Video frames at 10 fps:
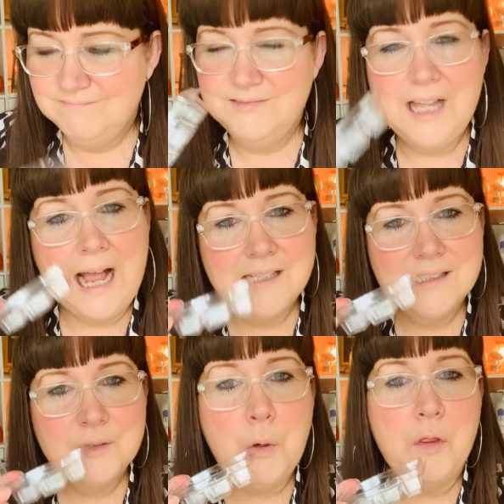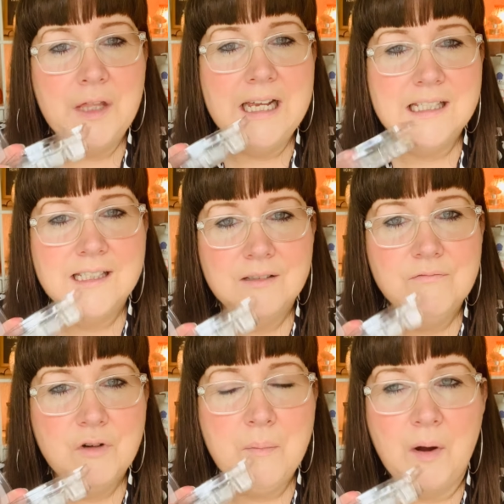that's what this
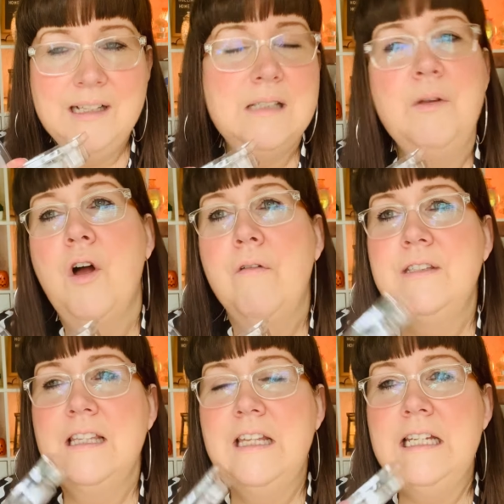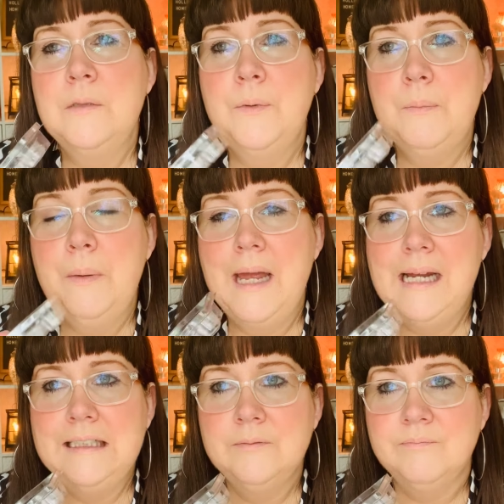reminds me of. So this would
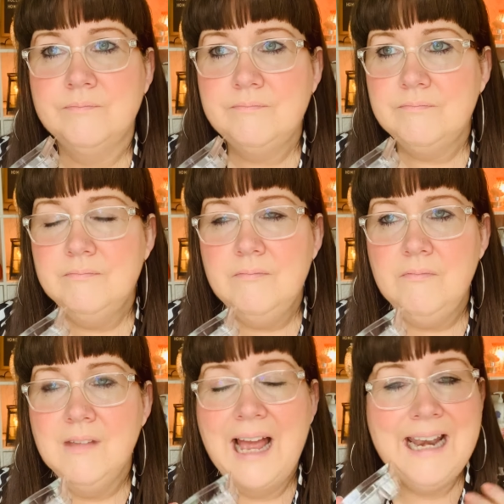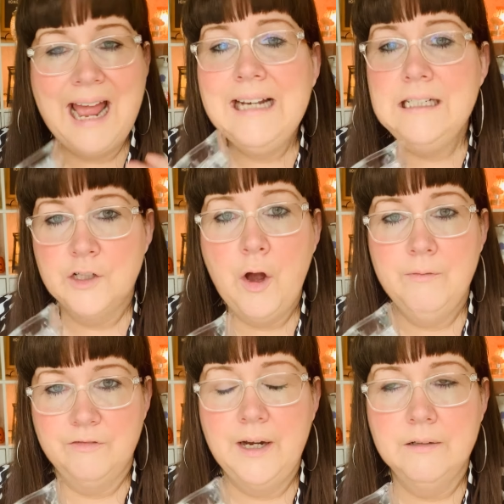be an
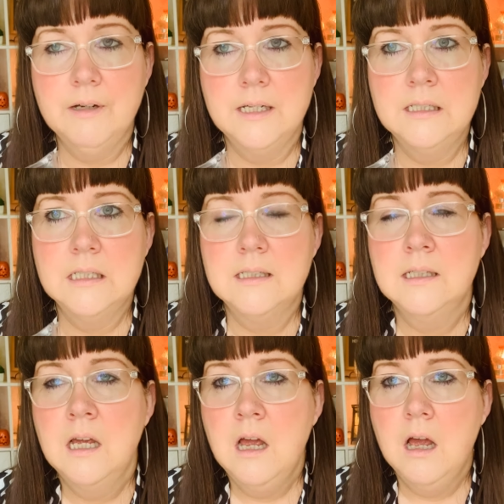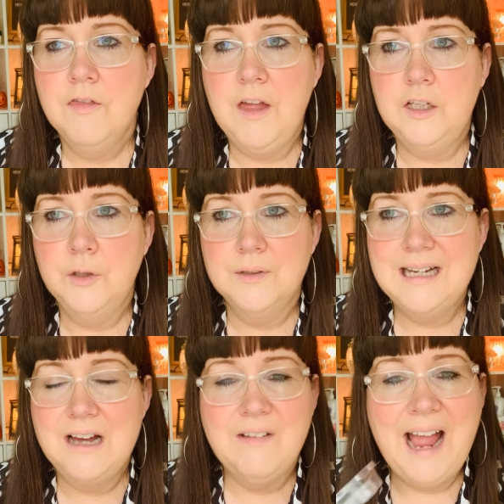anytime fragrance that you could
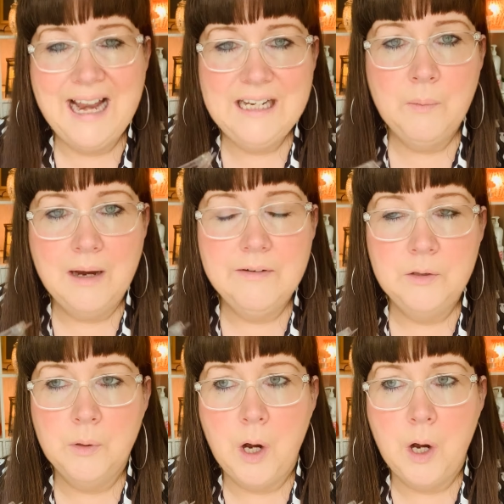have anywhere in your